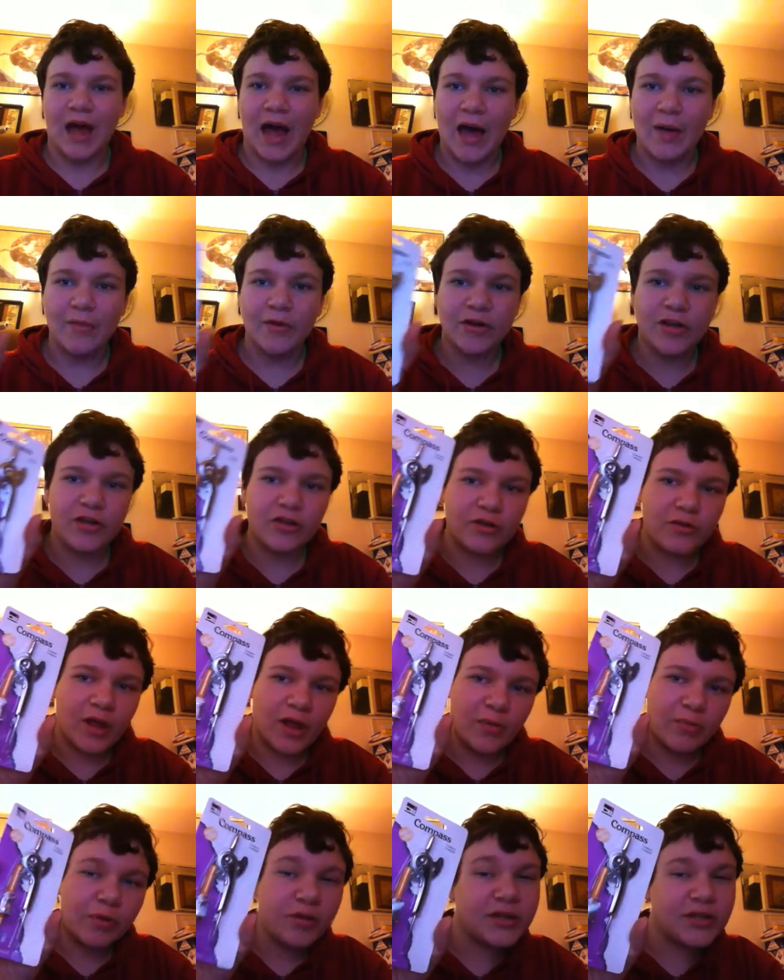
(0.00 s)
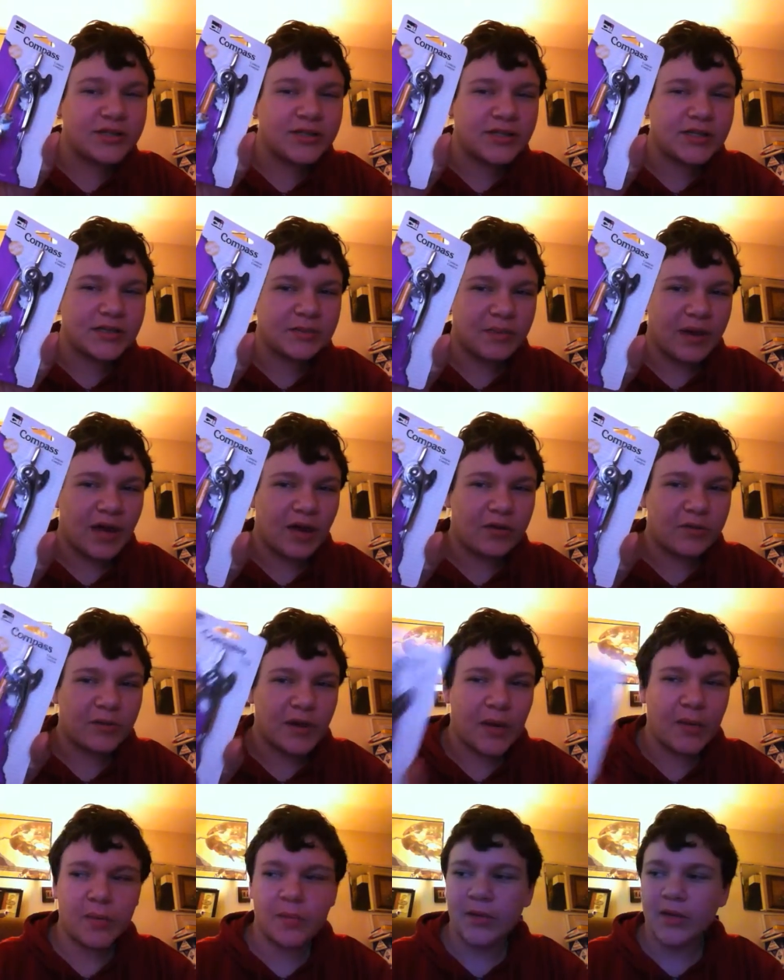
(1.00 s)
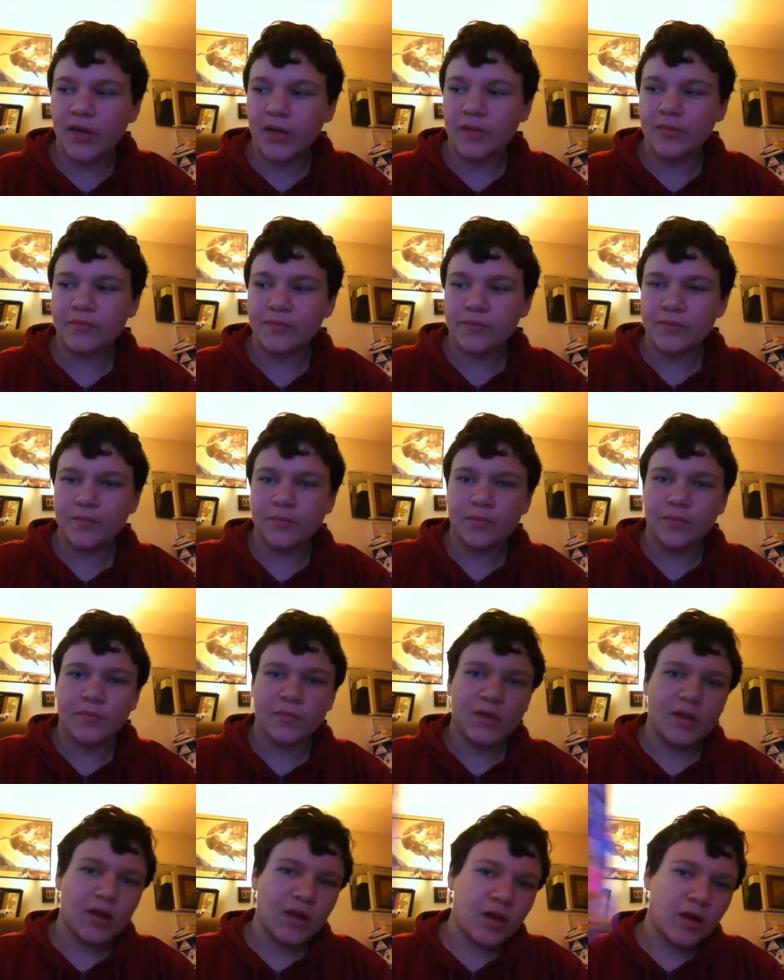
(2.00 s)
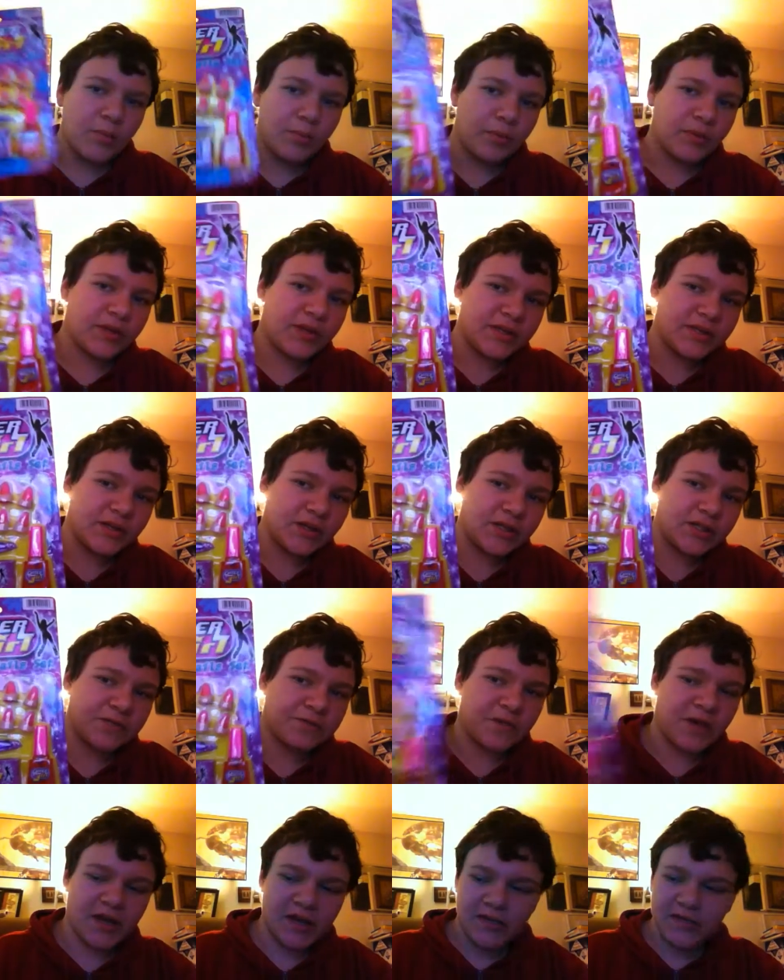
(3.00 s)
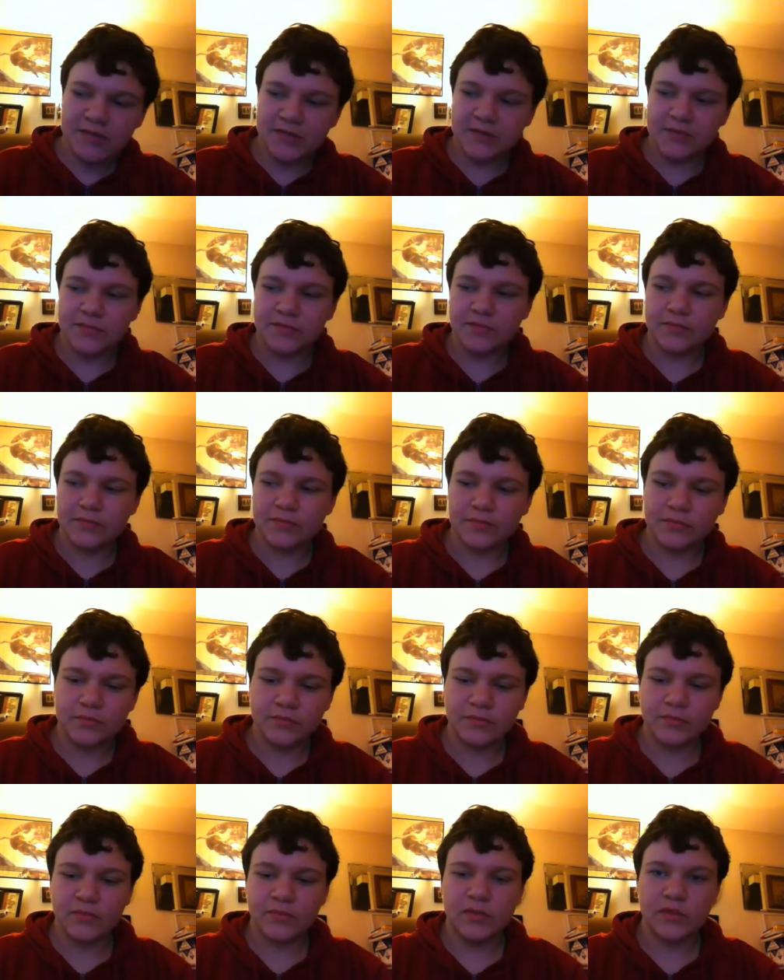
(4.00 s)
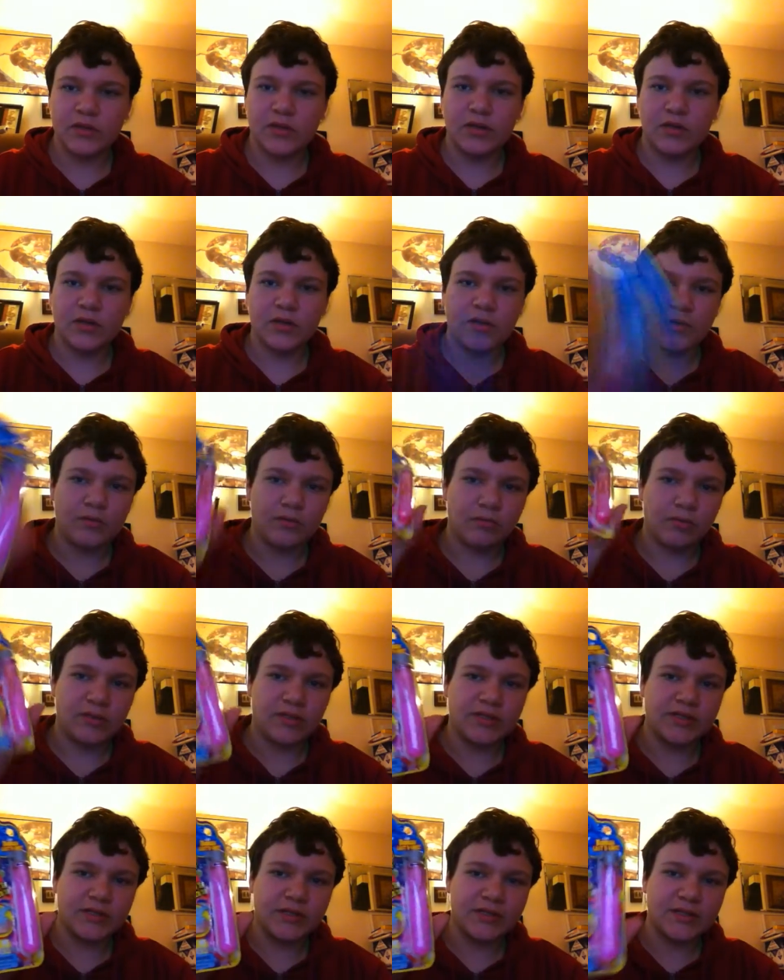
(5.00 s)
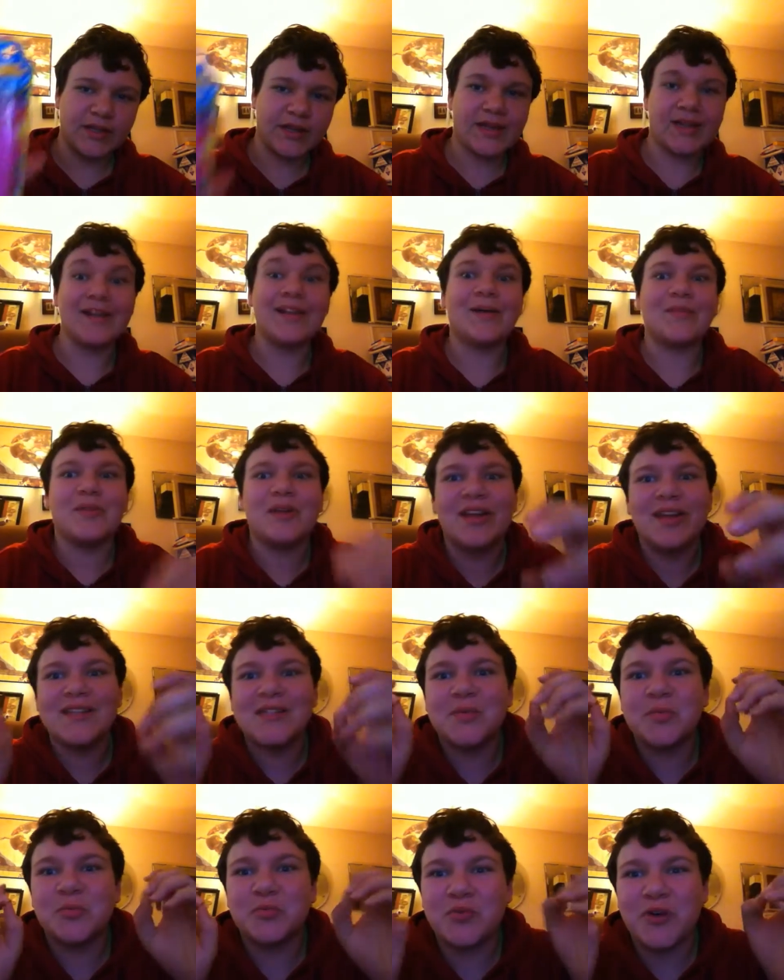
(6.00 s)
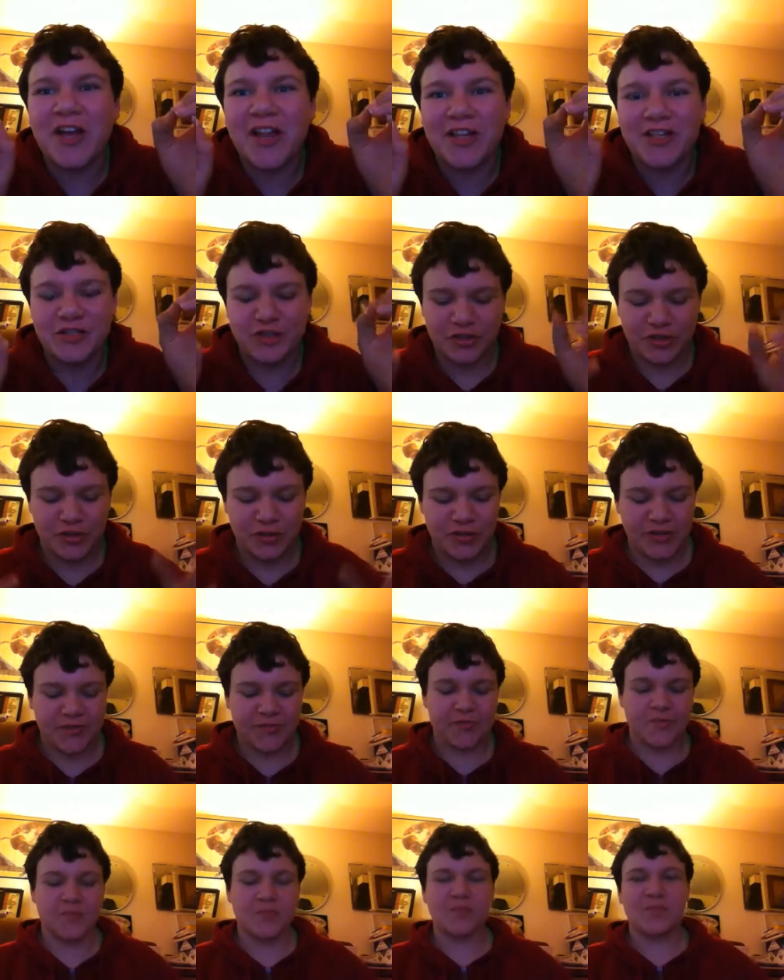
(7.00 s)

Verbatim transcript: I'm gonna either like put this in his mouth probably, put this on his face, put this in his hand, and I'm gonna get some relish into it.